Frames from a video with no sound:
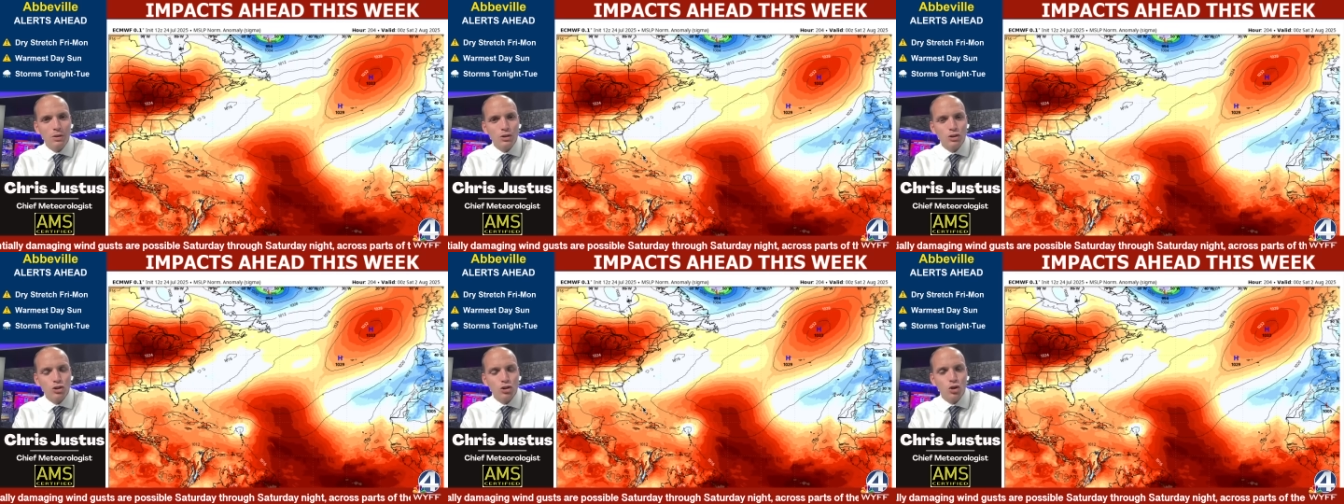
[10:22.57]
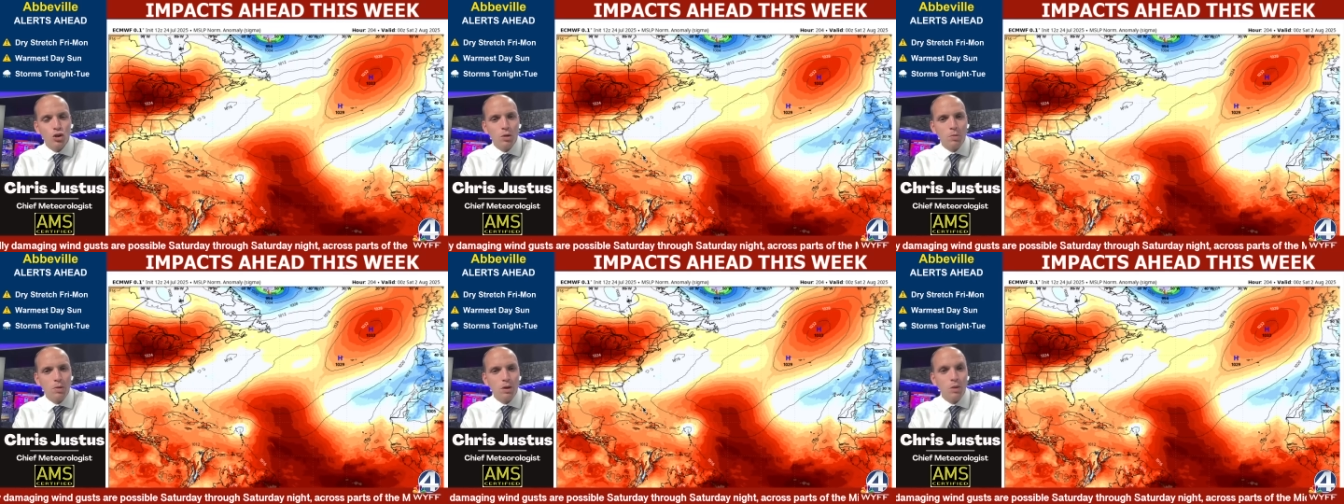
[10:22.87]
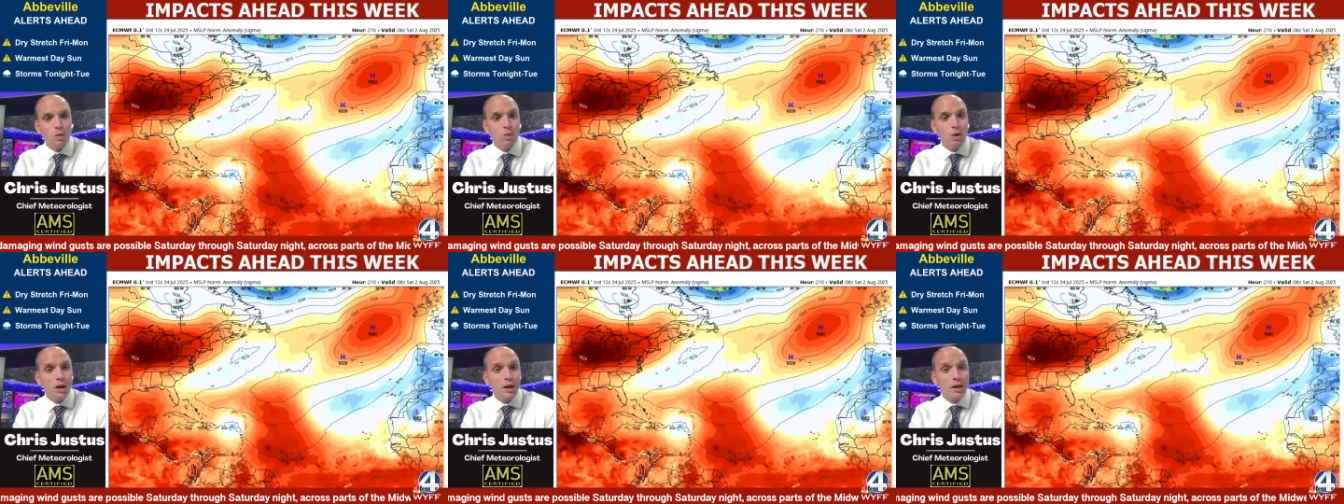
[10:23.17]
showing me
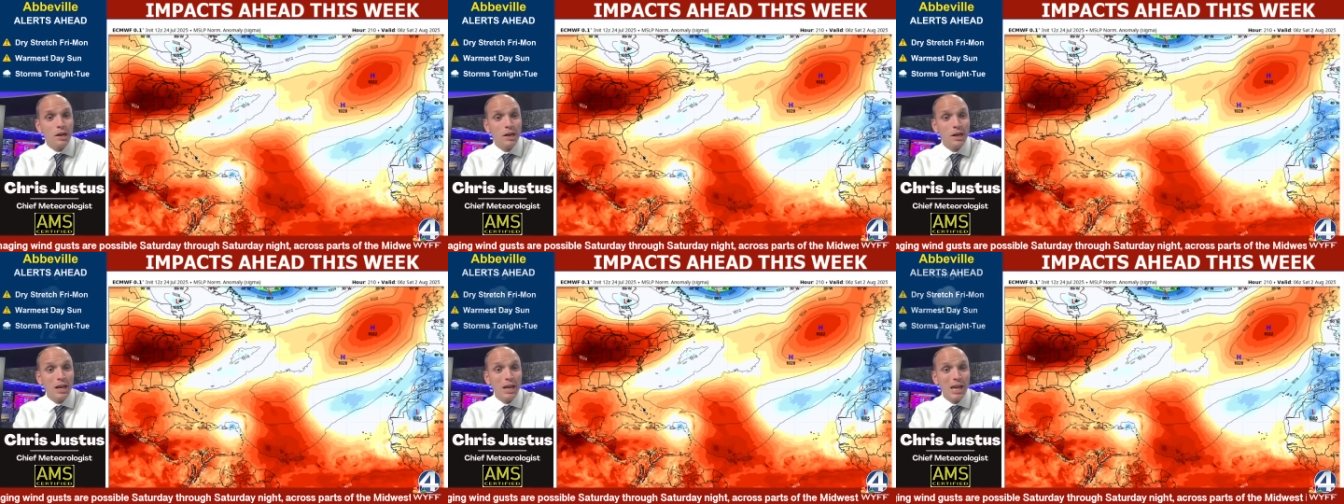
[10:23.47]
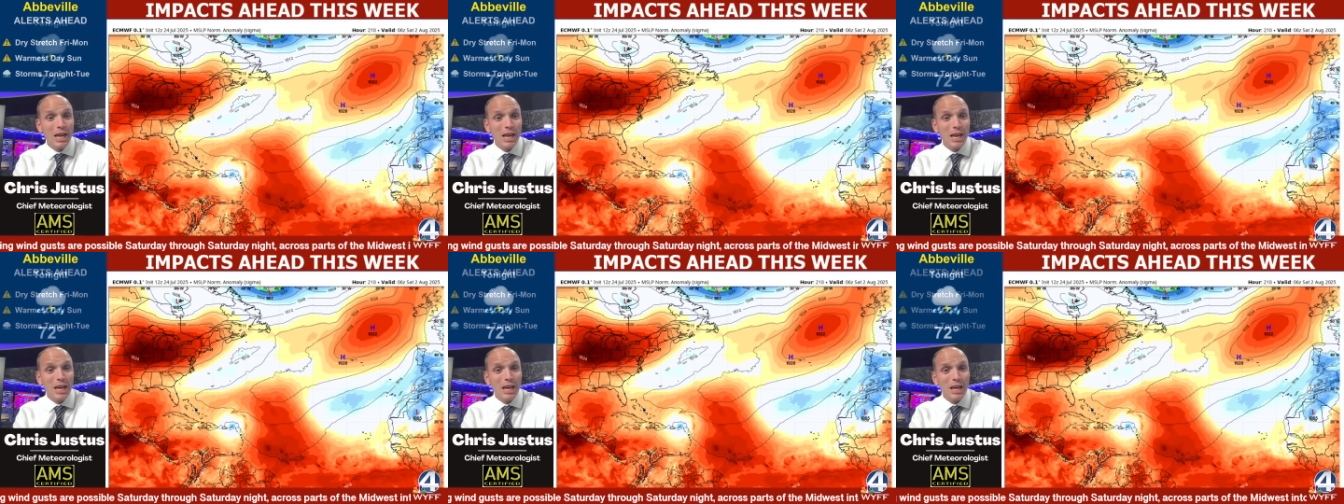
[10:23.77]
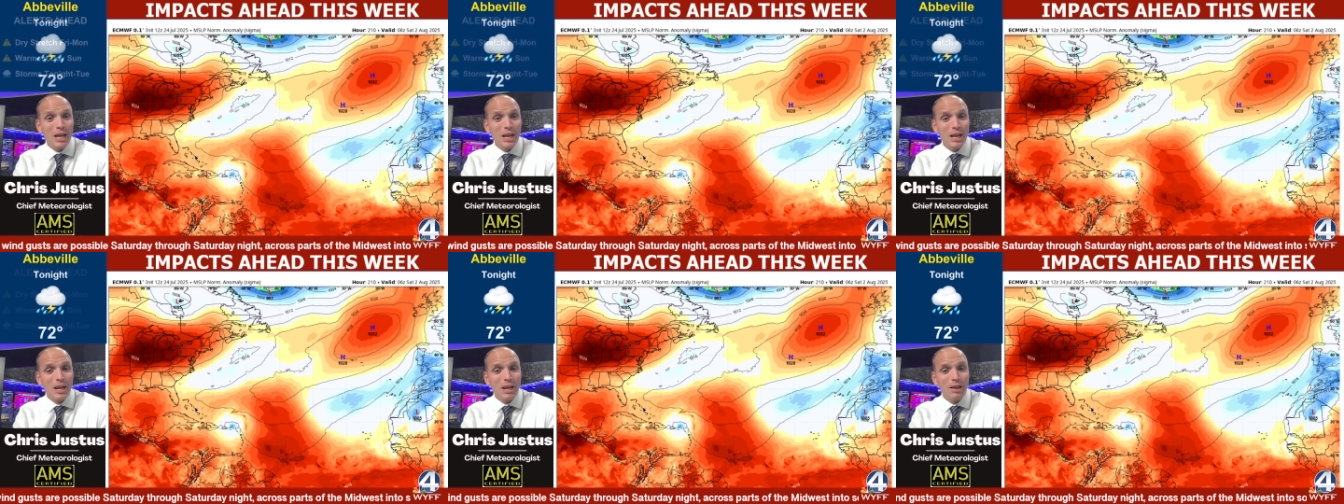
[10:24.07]
what
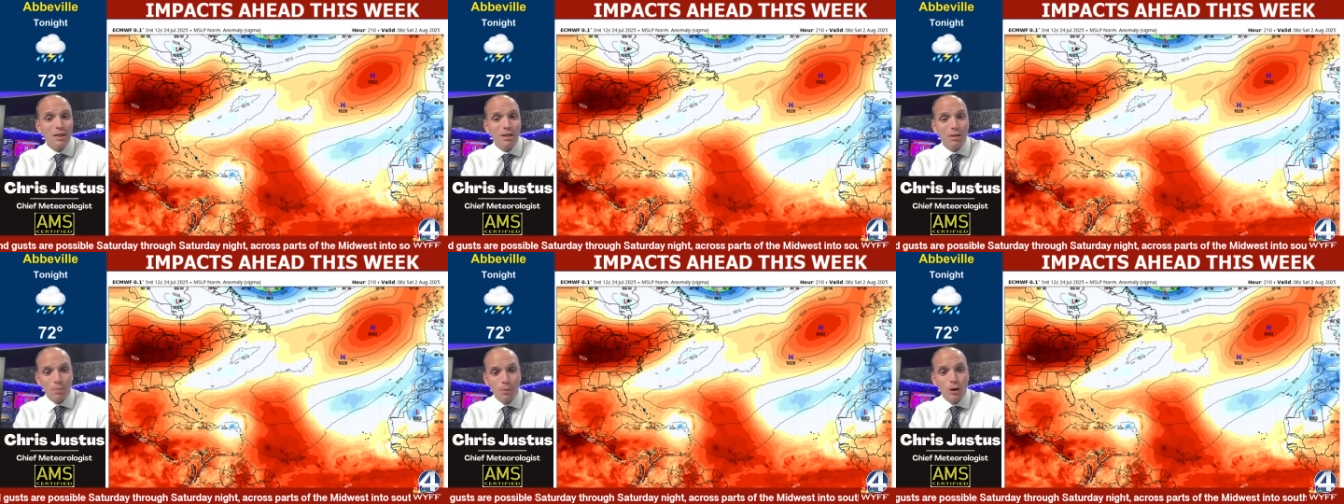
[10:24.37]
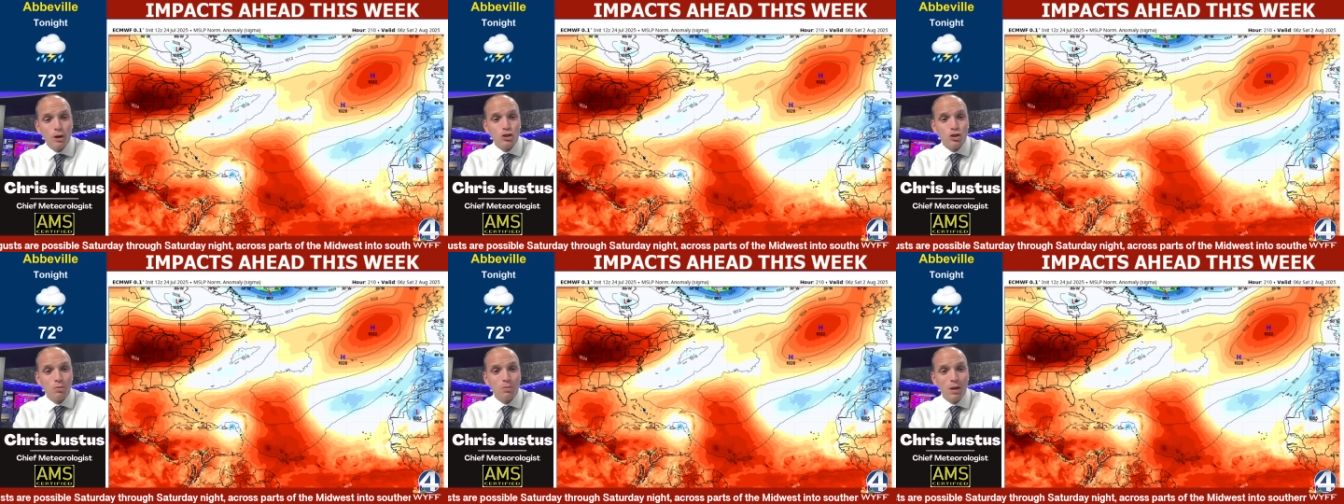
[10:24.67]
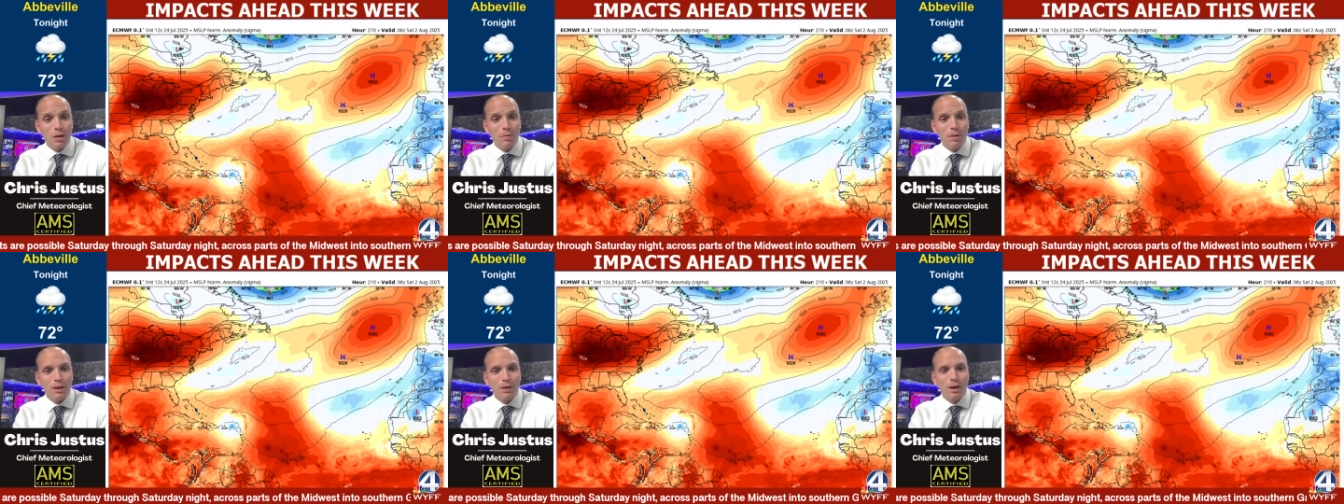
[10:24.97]
the pressure
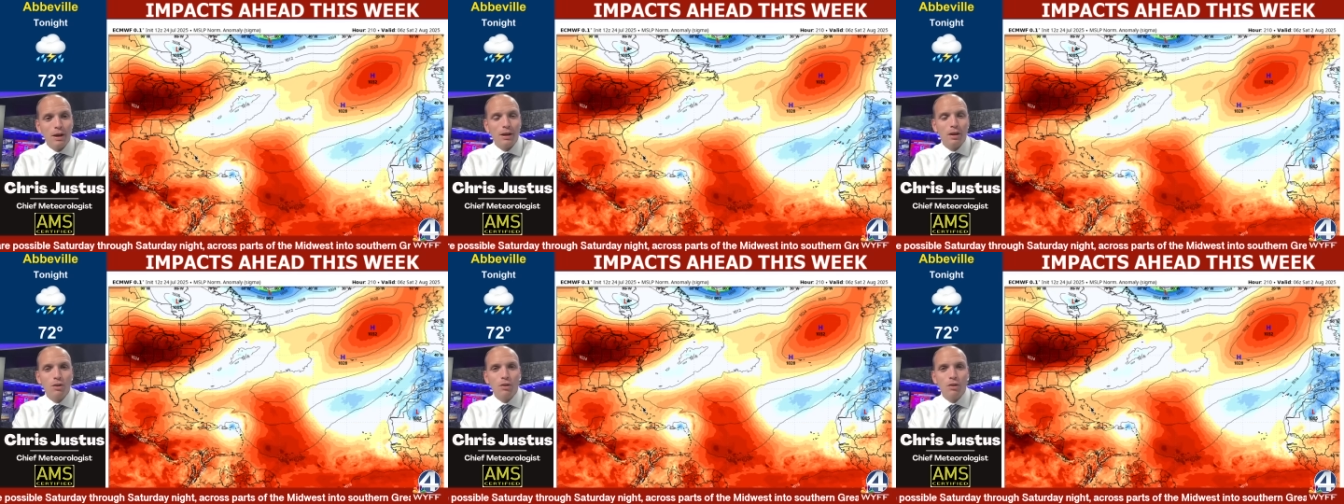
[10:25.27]
may be like.